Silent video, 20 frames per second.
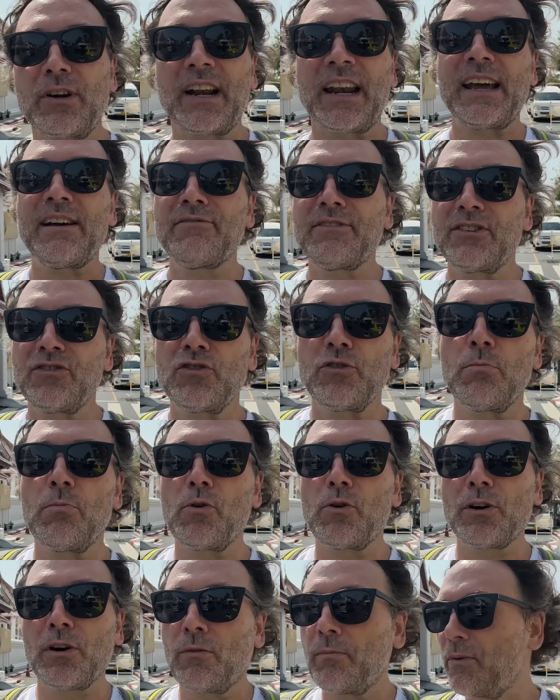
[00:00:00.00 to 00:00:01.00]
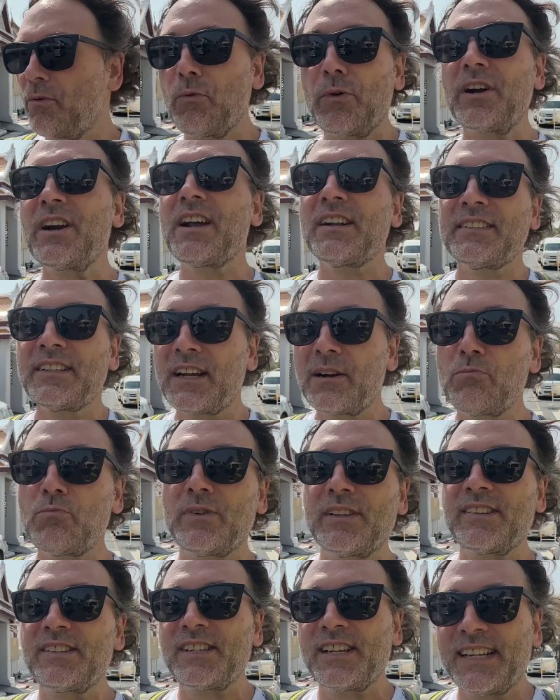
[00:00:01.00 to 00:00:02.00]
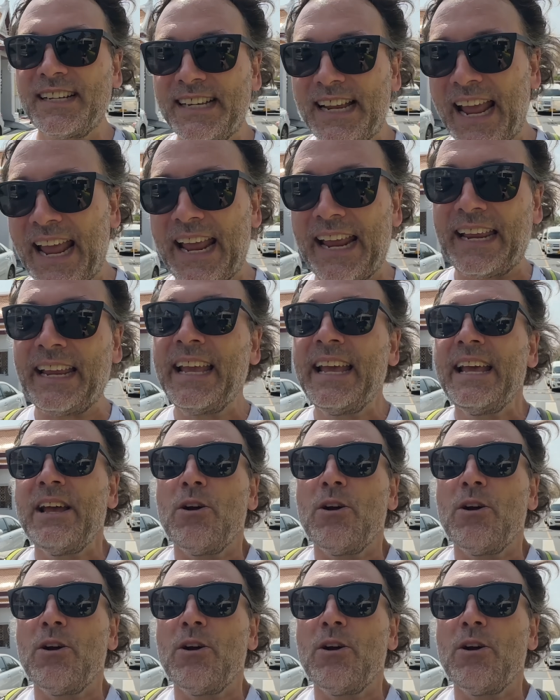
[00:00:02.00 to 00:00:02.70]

11 tomorrow, but we're not done with today.